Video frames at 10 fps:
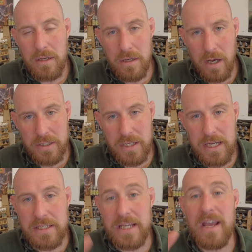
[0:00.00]
nice and
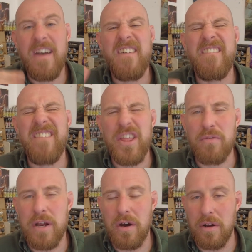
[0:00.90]
easy.
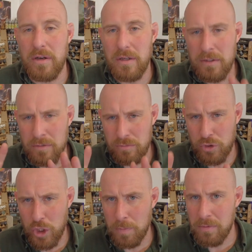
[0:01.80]
Feather it on,
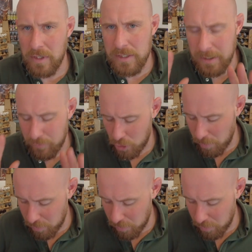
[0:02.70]
super easy, super